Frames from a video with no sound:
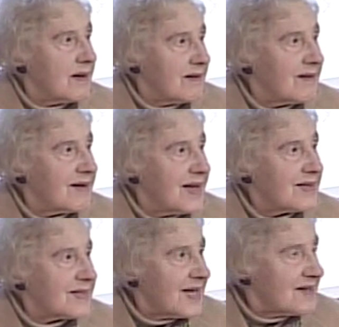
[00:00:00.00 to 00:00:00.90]
uh,
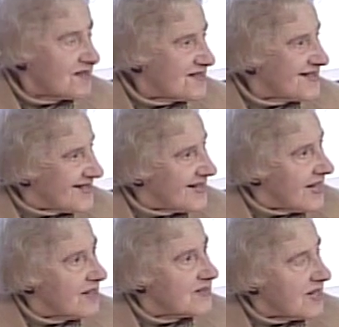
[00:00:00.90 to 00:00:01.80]
at, that,
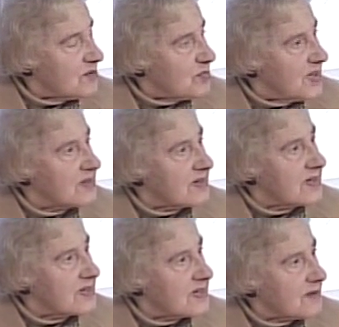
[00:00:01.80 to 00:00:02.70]
at that
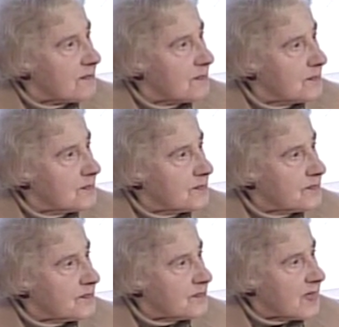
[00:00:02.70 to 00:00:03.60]
period.
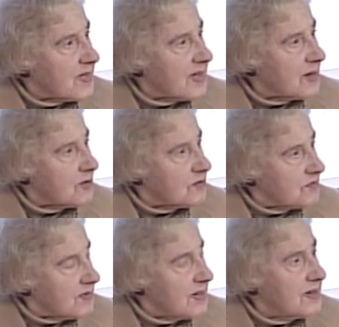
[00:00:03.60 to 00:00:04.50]
They
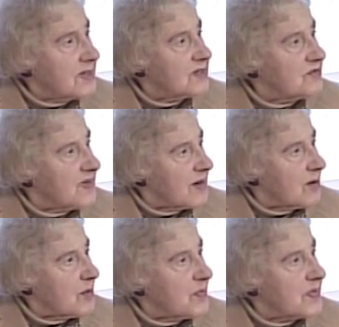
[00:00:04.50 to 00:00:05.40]
could really
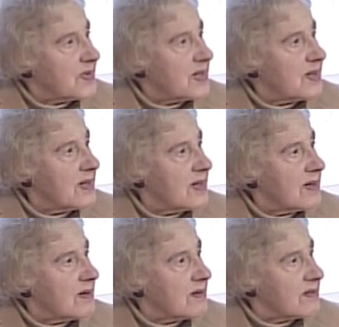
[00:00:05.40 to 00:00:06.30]
develop
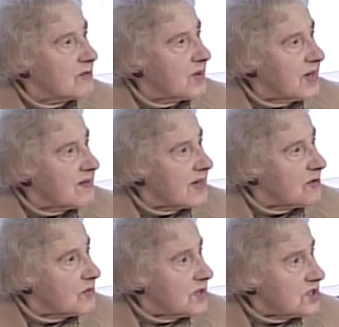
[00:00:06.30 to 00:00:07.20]
the way
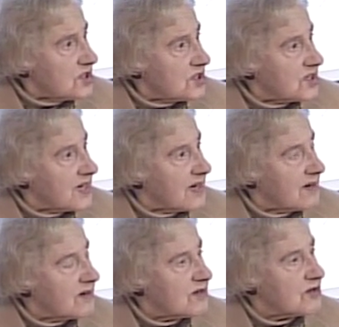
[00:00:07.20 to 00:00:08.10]
they wished
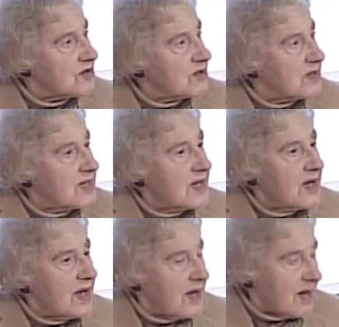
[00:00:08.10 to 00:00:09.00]
and, uh,
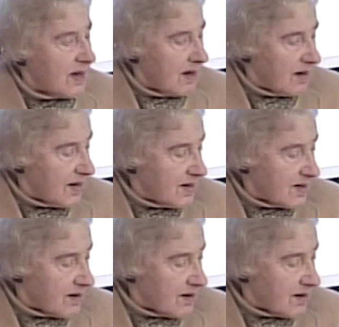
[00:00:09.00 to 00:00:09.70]
and